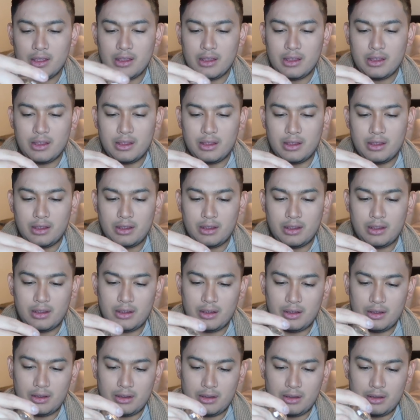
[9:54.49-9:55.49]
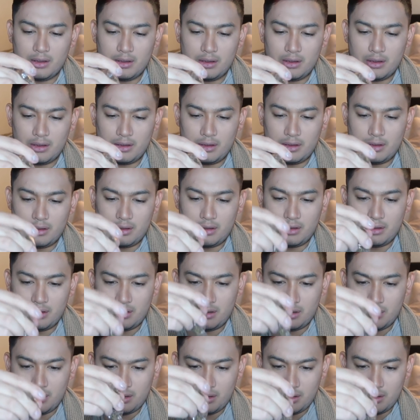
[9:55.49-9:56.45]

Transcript: Nobody speaks.